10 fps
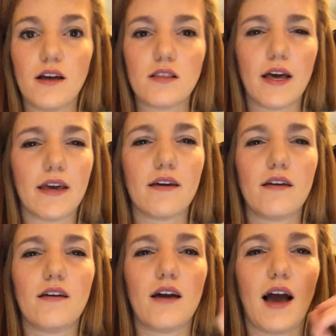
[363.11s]
Like,
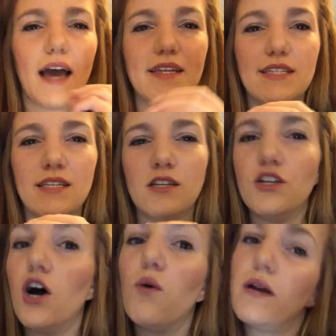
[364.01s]
I didn't
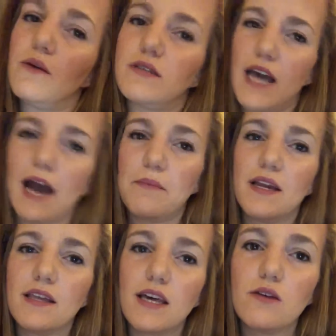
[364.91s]
know when it was
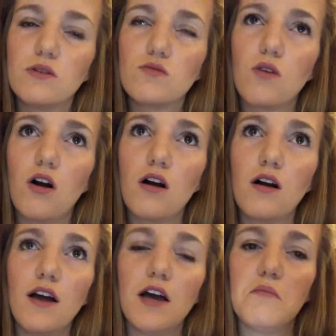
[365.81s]
happening that it was wrong,
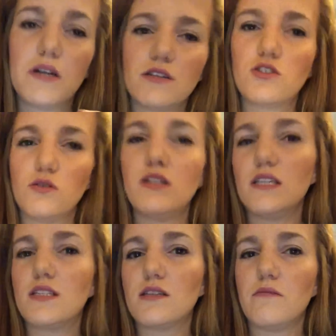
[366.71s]
but as soon
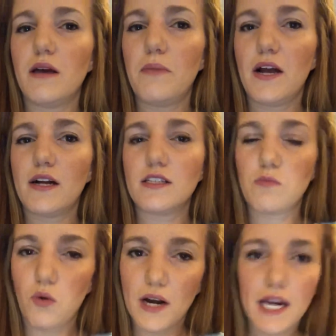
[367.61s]
as my parents
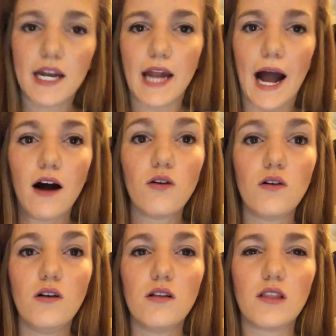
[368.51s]
pointed it
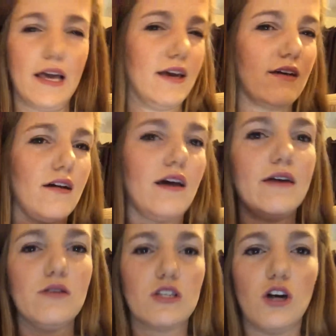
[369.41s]
out, like,
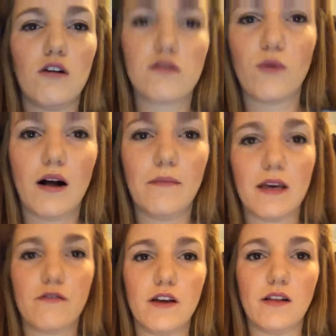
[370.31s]
it was an
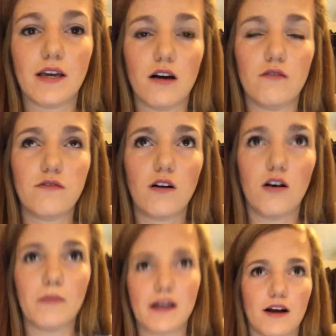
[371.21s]
overwhelming feeling of,
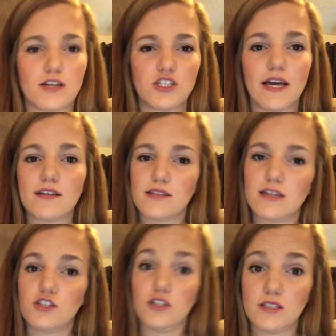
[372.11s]
oh my gosh, yes,
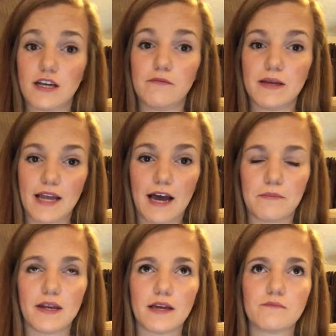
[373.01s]
that shouldn't have been
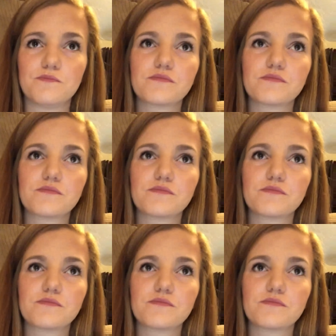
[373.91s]
happening.